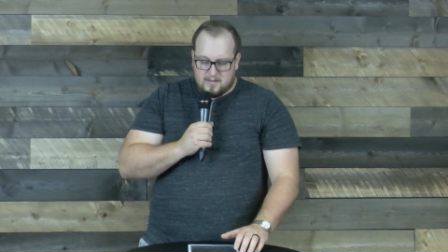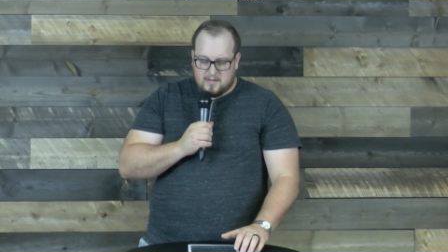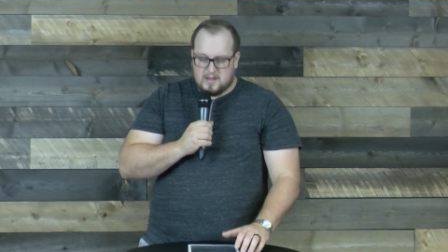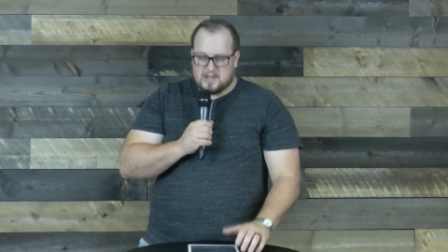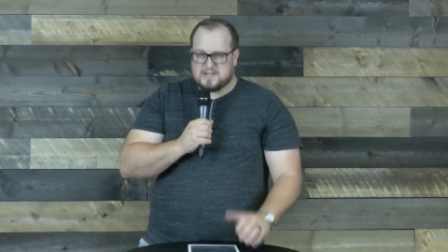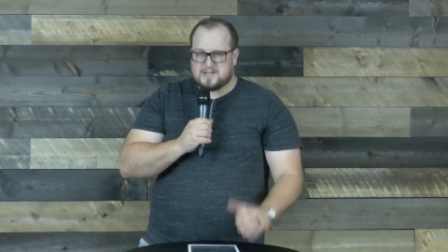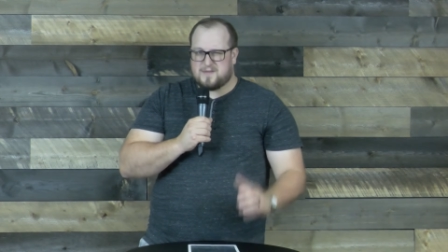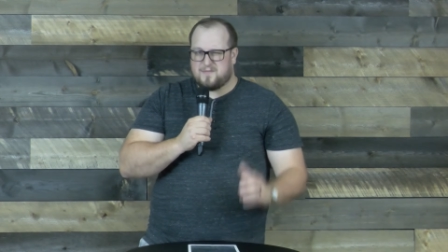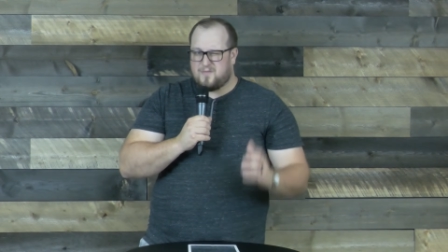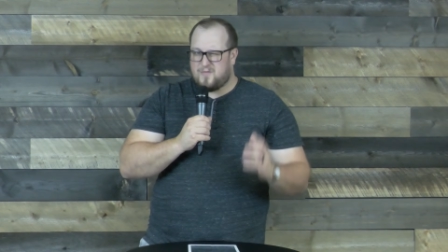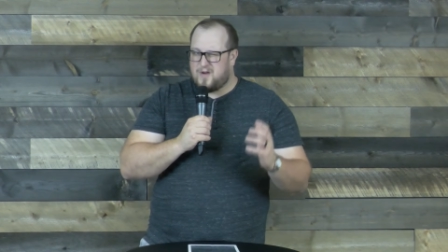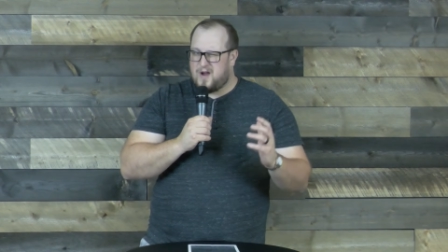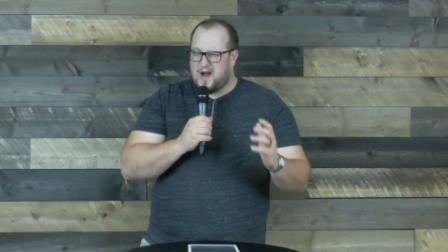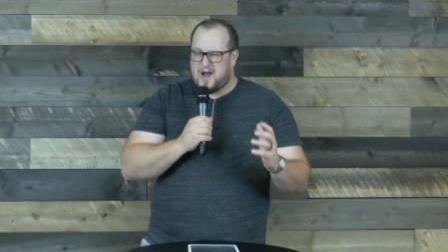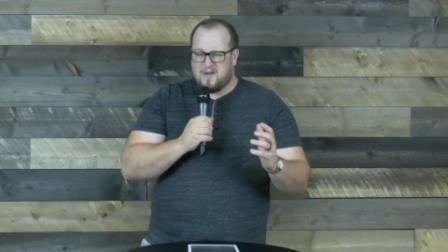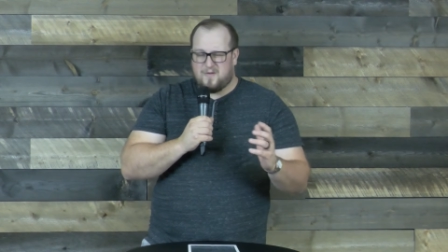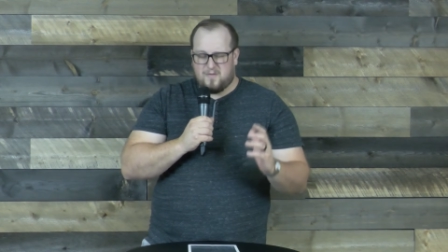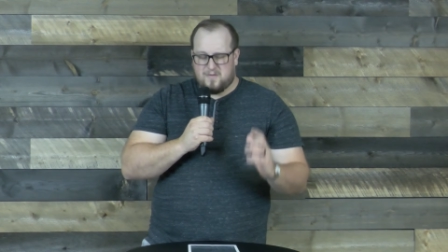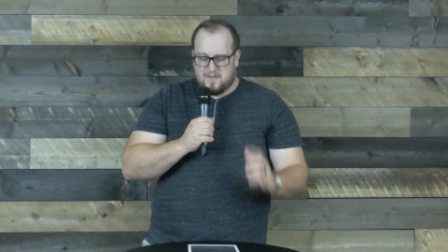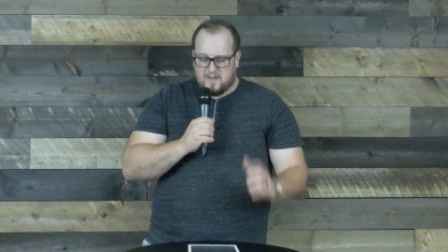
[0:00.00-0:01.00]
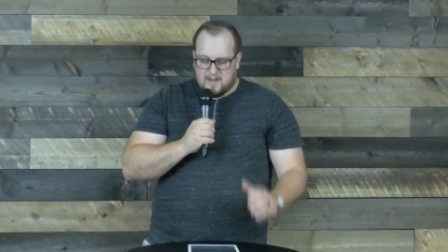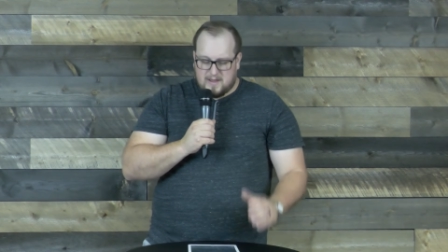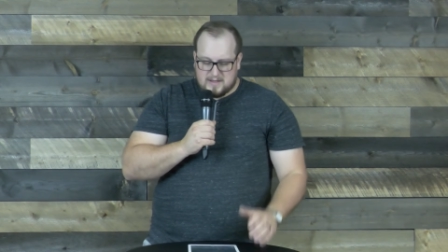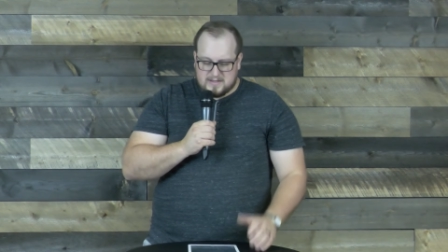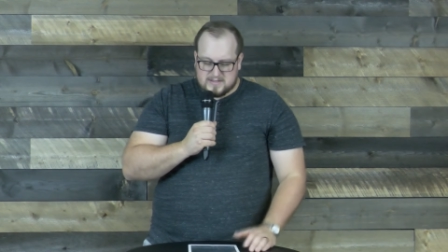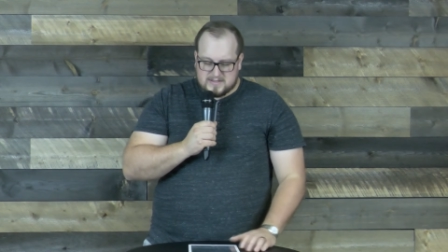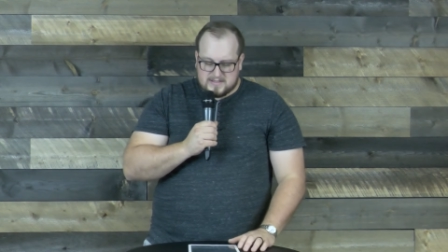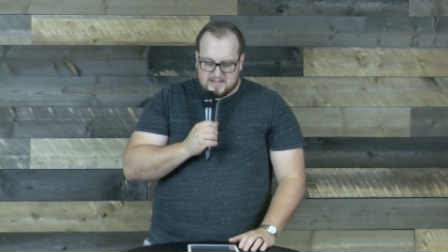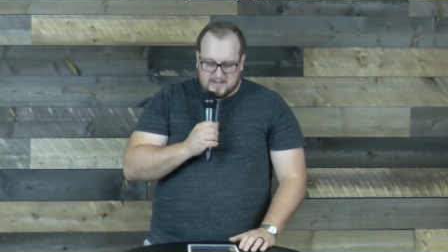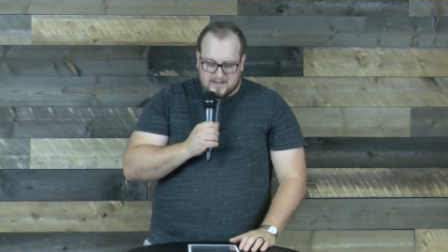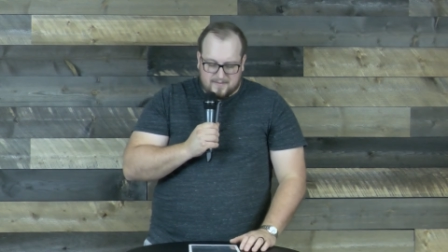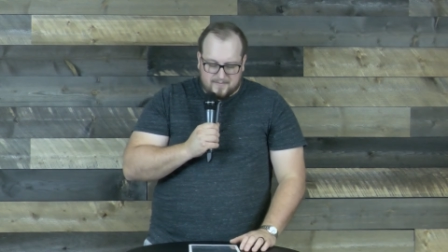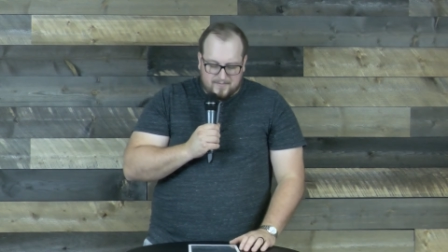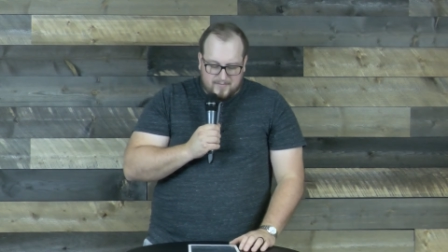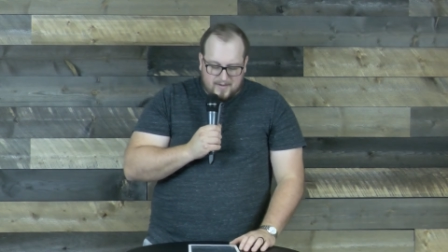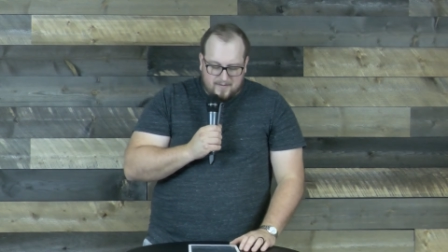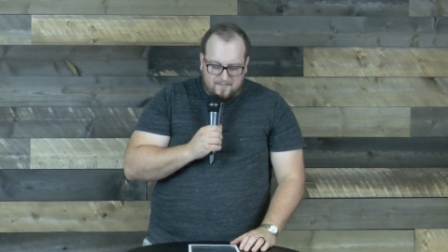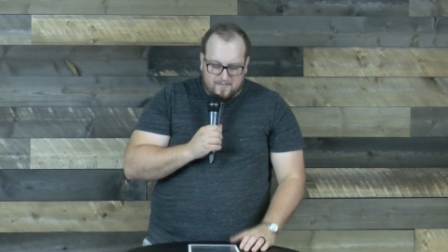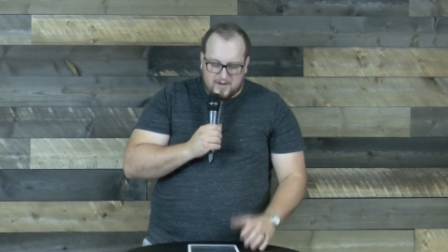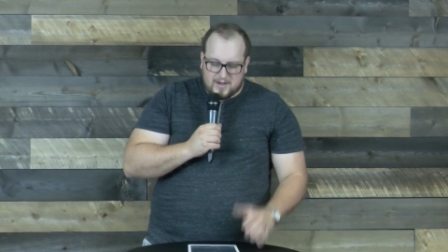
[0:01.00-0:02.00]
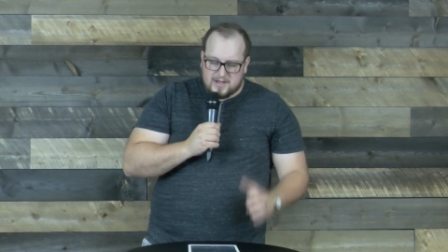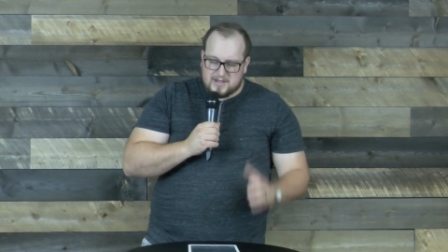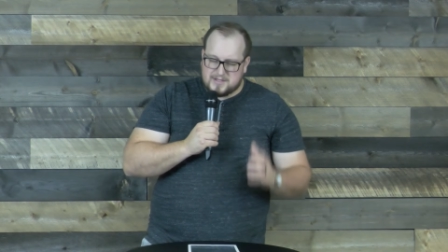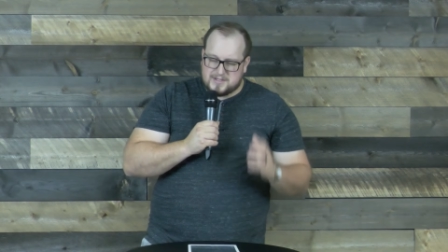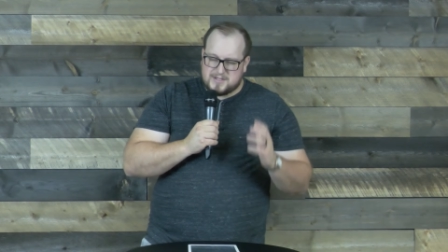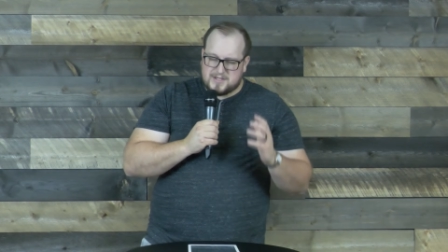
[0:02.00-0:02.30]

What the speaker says: That's some rotten things. See, if we could